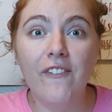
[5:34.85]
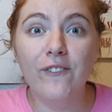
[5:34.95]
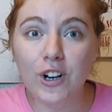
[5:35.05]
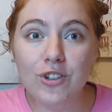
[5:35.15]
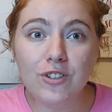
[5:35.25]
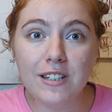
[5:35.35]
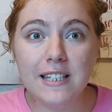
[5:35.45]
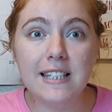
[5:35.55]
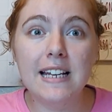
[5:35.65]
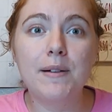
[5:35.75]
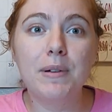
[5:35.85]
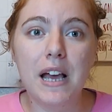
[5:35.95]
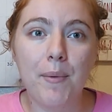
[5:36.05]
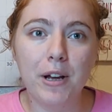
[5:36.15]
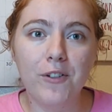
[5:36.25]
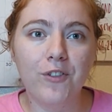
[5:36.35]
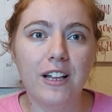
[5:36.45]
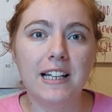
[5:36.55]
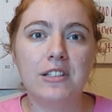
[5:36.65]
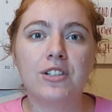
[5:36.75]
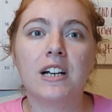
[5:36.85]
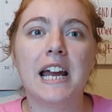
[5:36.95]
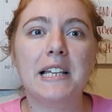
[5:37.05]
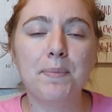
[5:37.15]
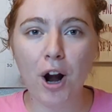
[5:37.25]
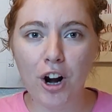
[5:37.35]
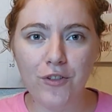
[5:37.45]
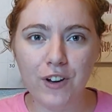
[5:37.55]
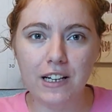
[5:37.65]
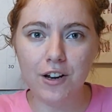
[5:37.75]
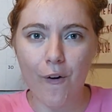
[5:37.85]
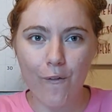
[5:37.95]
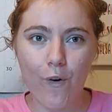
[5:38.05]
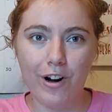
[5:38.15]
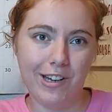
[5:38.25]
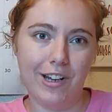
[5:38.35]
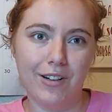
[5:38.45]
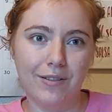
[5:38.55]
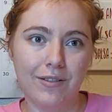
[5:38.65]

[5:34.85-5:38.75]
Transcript: virtual assisting and becoming a freelancer is perfect for you.